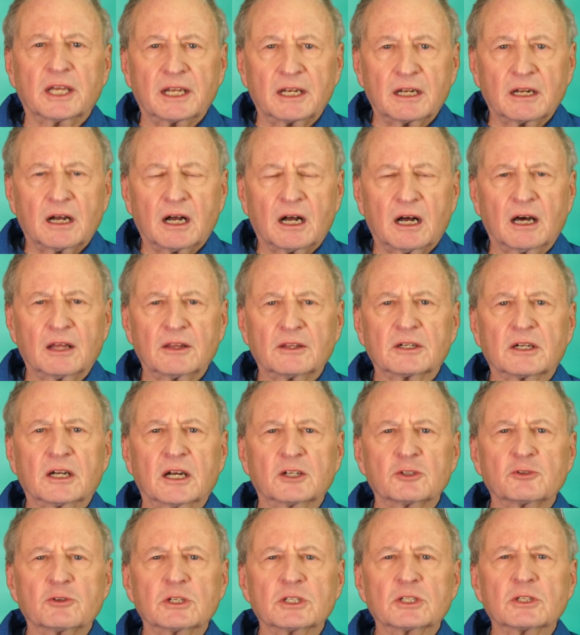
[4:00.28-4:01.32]
and other
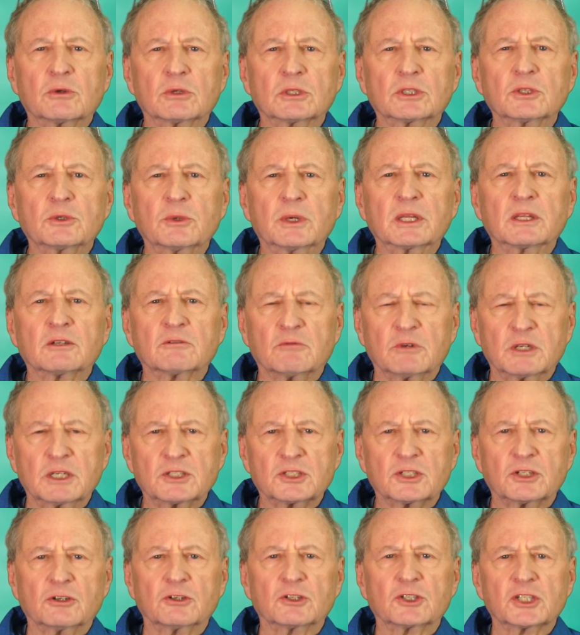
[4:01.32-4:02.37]
countries who are doing the
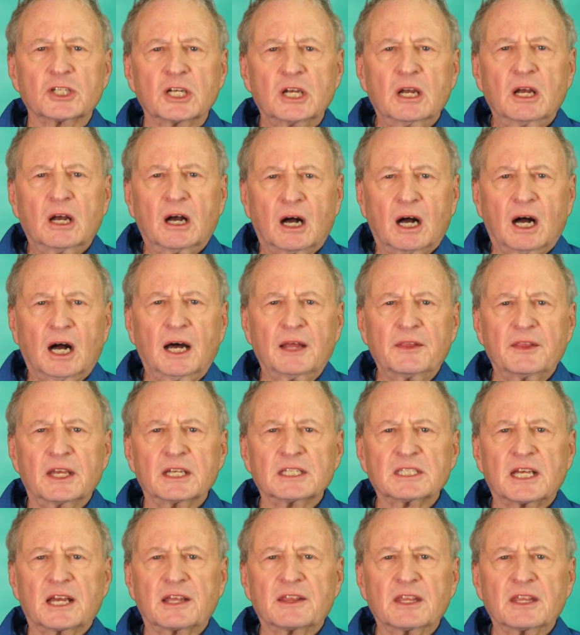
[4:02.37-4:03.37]
research on this.